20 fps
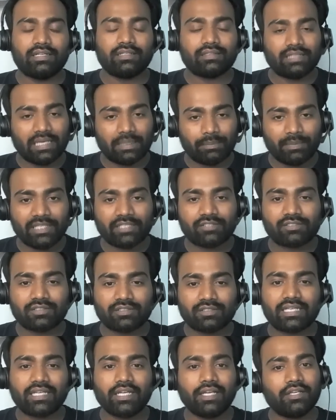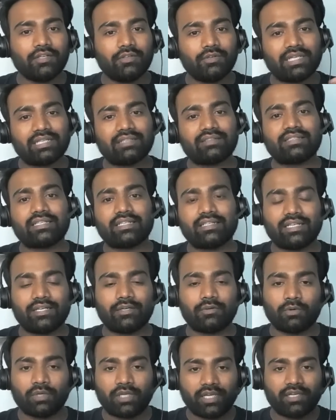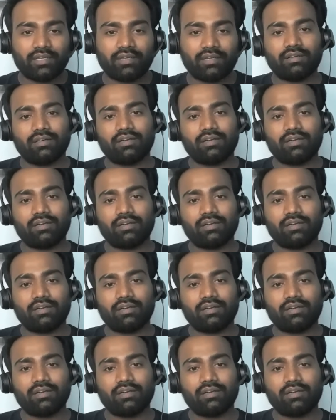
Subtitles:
That means to say, you can say that, okay,